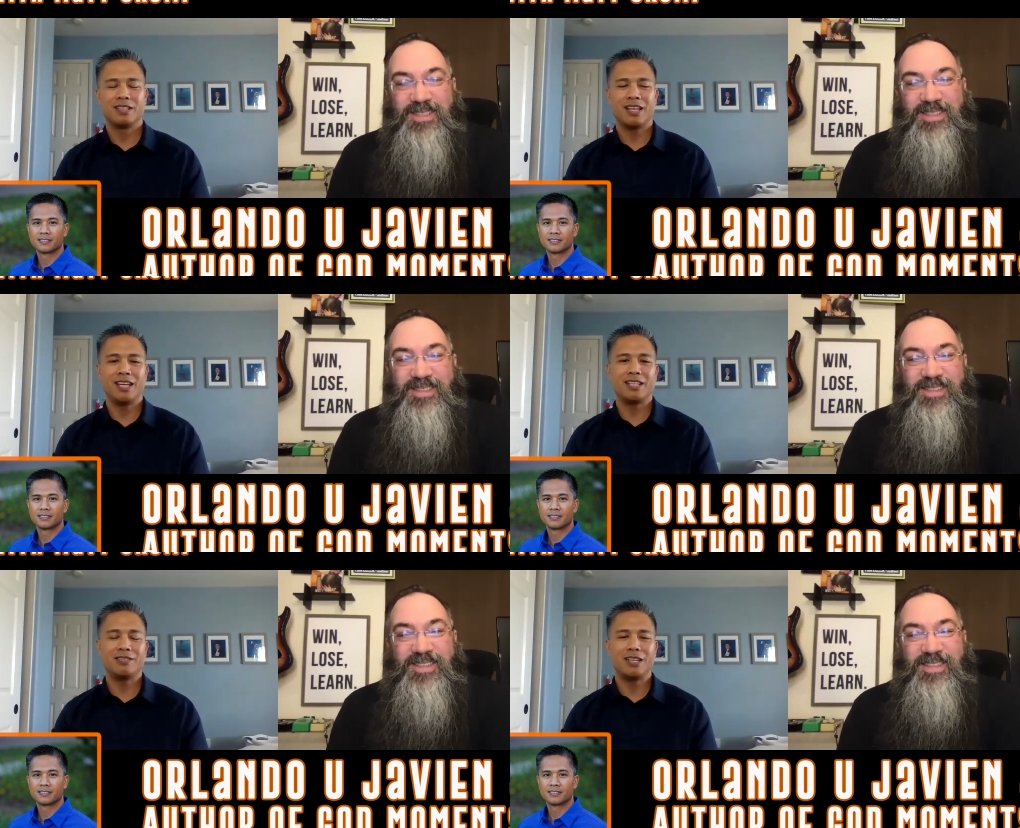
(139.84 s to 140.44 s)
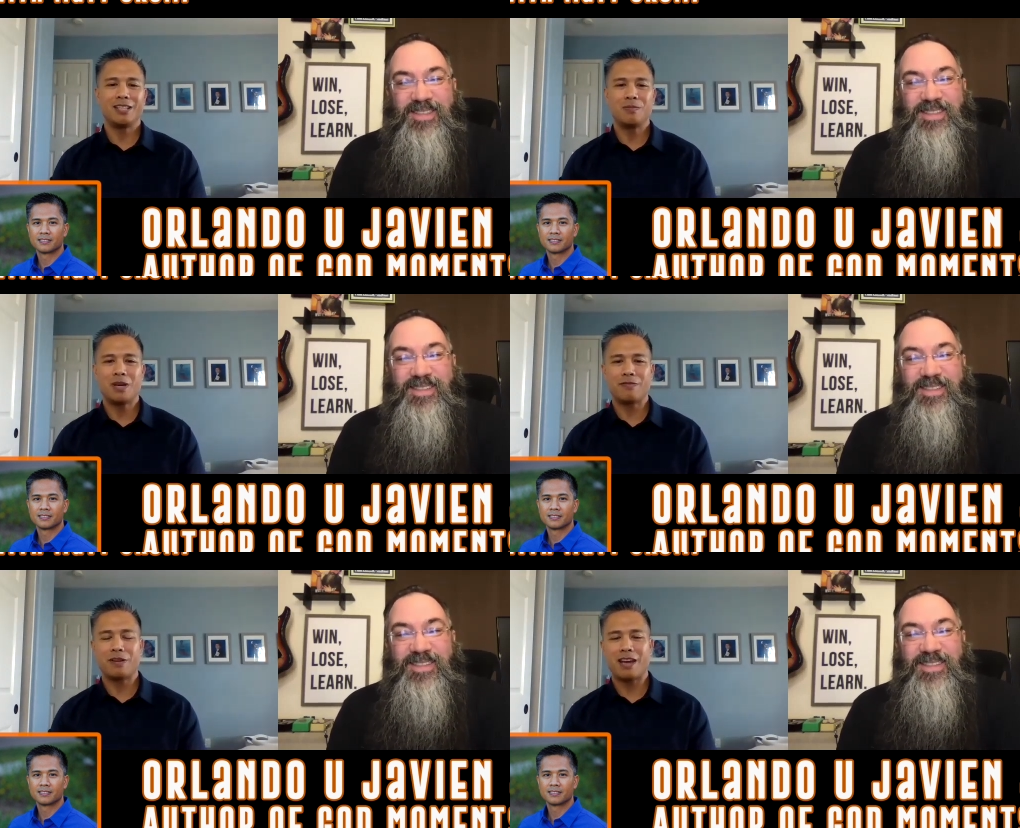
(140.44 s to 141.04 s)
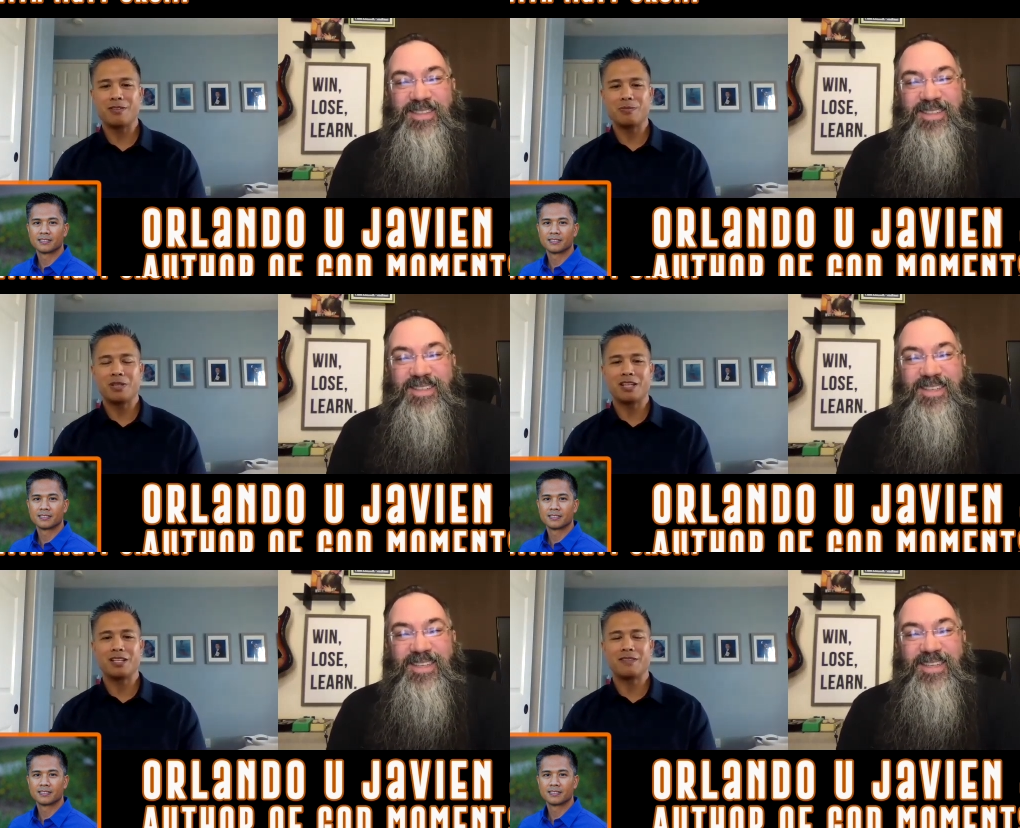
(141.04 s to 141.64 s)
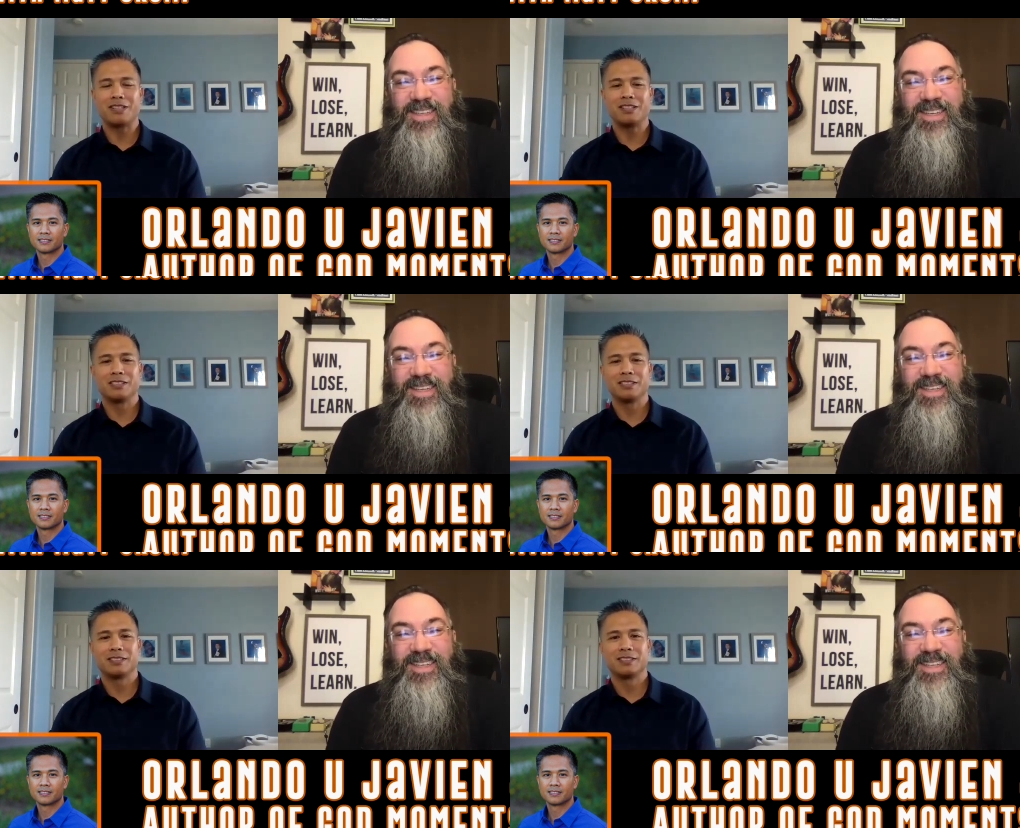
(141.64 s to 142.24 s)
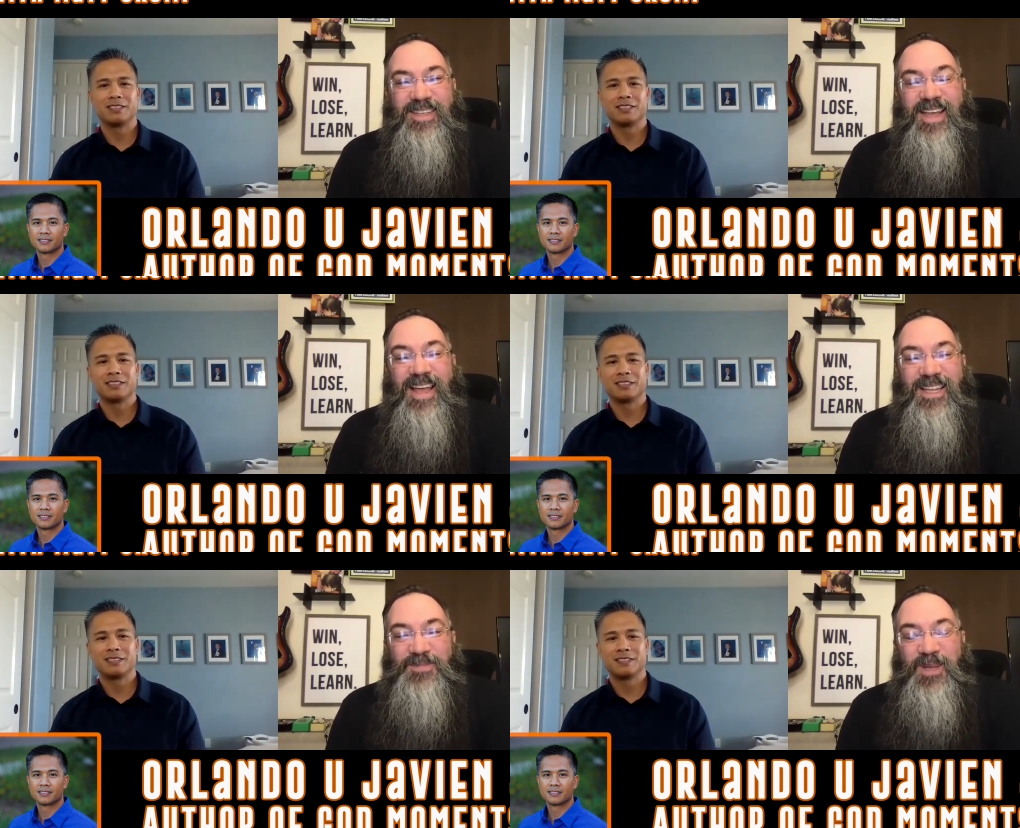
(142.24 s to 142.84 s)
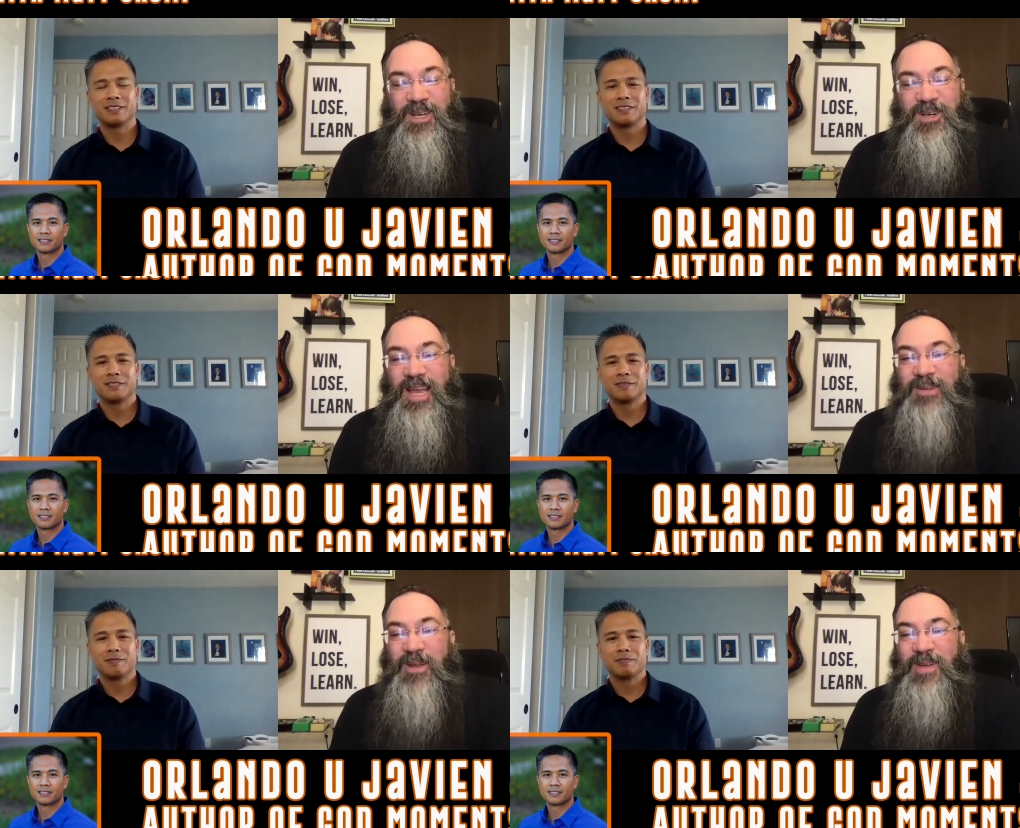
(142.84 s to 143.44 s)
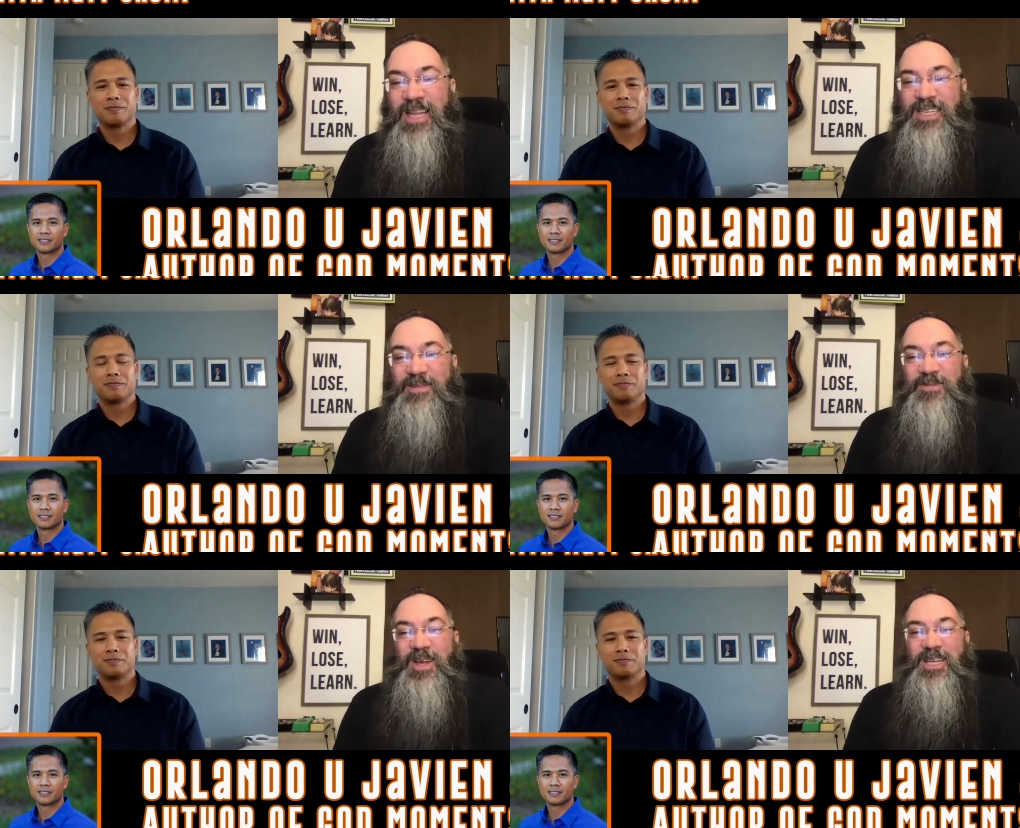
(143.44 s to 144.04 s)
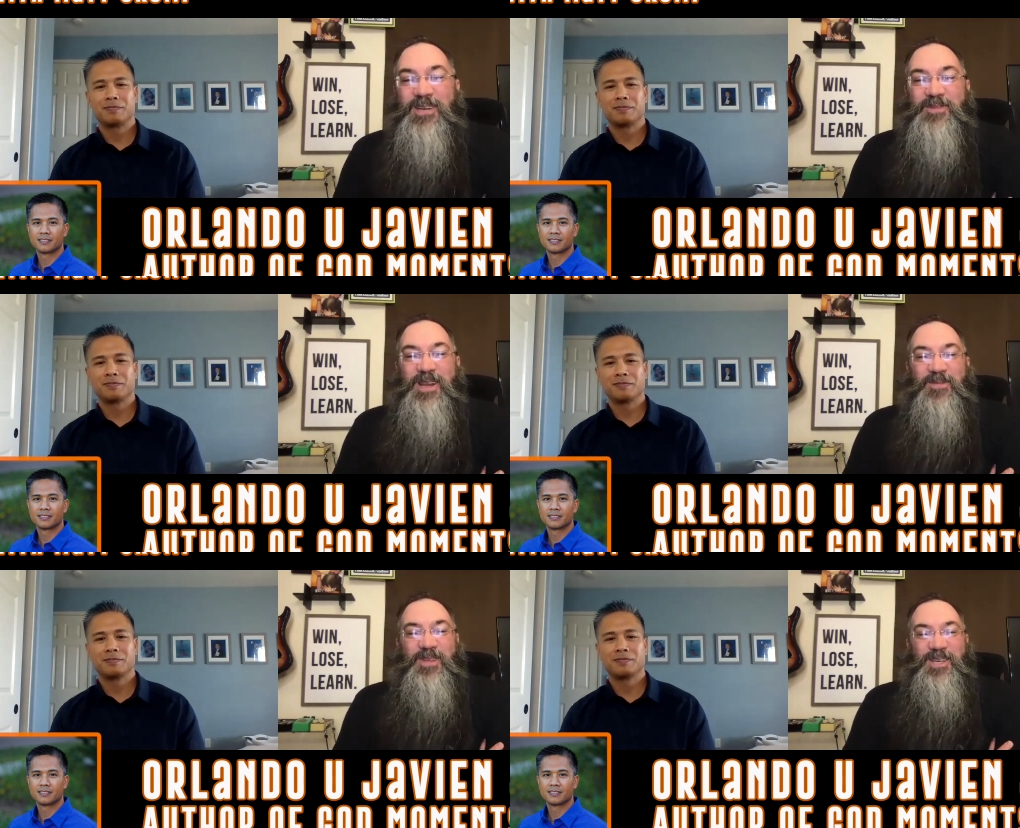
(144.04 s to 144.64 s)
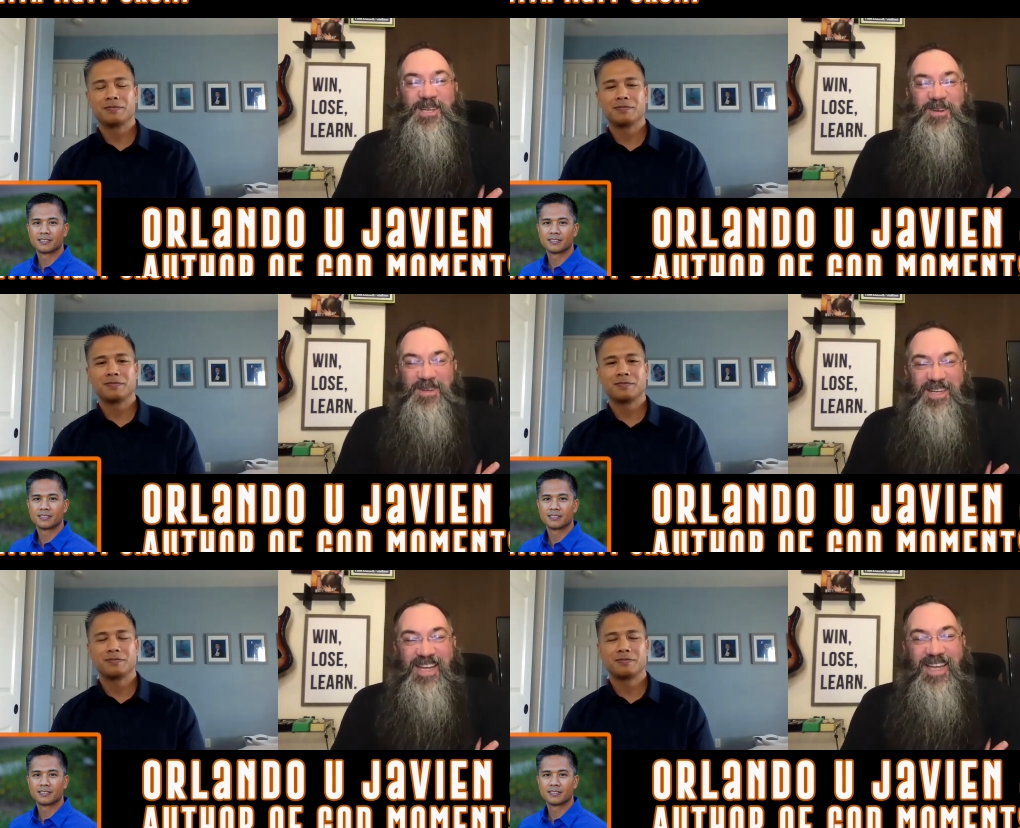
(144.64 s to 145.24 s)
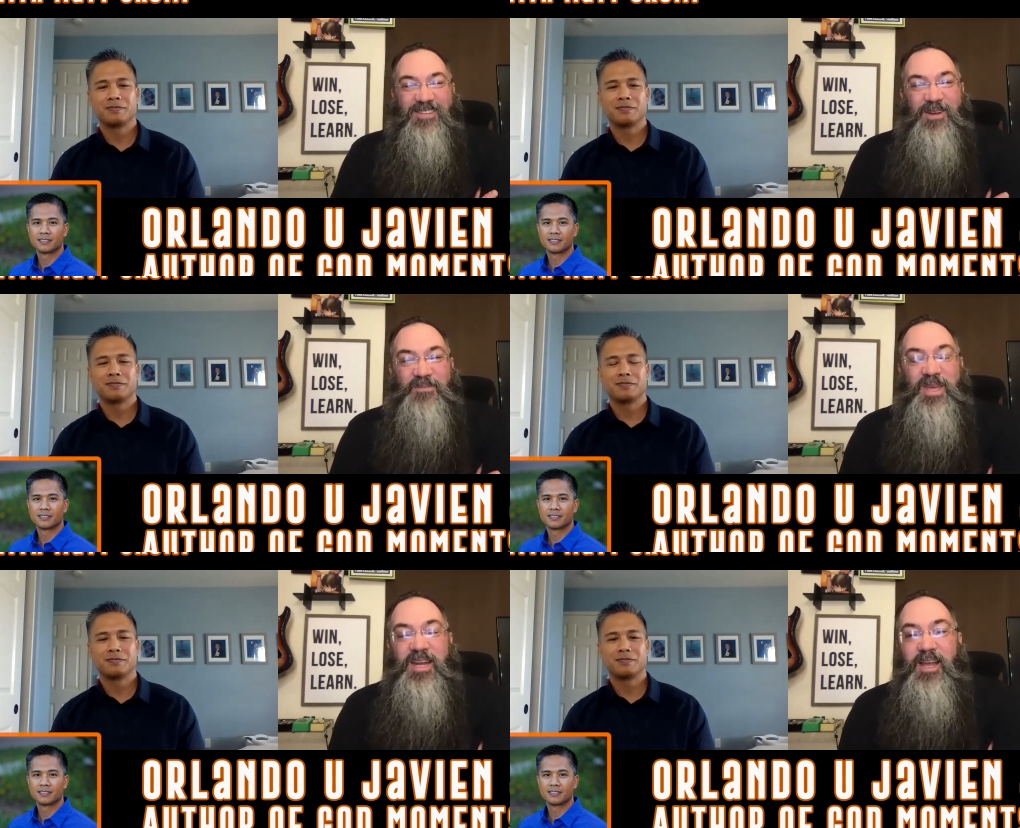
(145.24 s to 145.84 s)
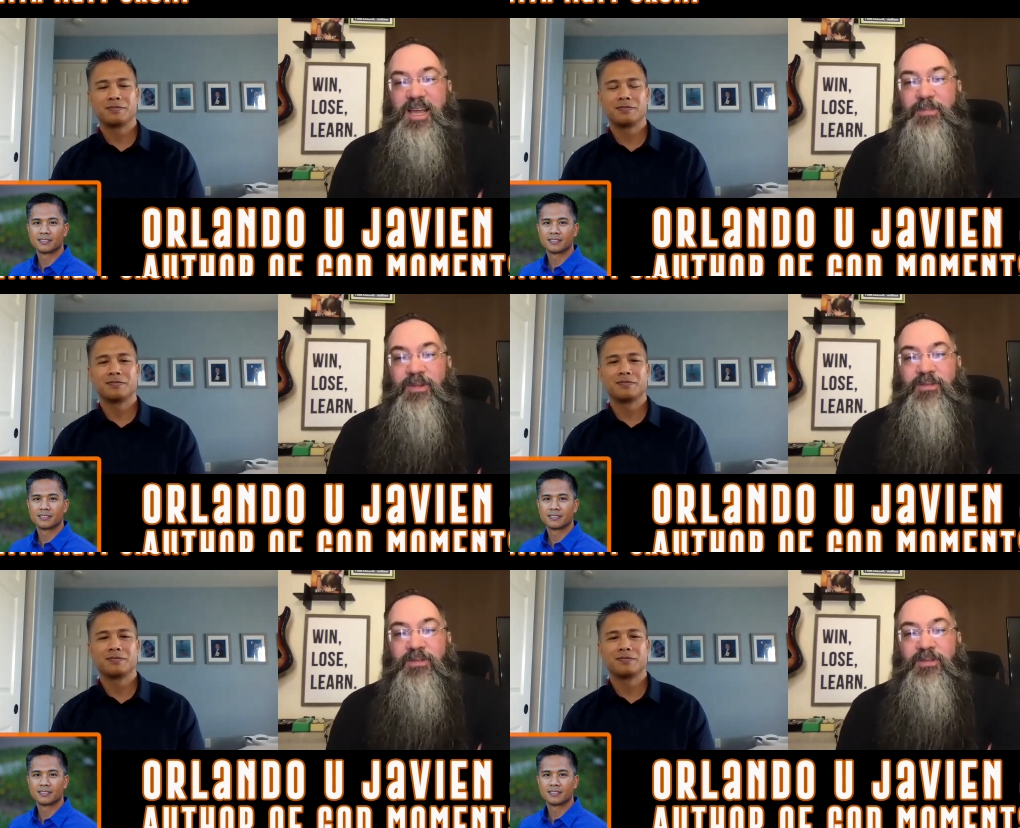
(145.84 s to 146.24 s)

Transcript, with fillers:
Speaker 1: Thank you, Matt, for having me. I love it.
Speaker 2: Yeah, it's been great. We've had some fun getting ready for the show today. We've been in a couple of